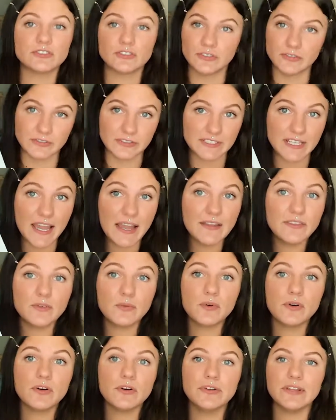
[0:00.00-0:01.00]
so sad in the
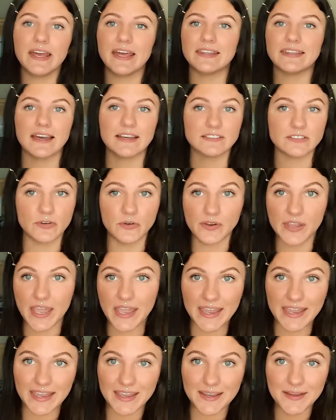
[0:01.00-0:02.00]
world, and that's
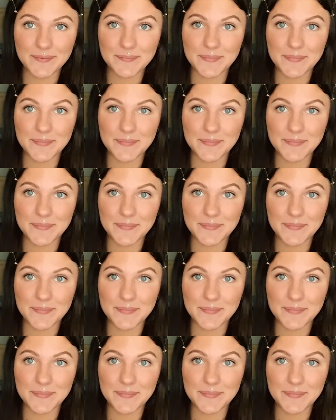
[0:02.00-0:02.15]
okay,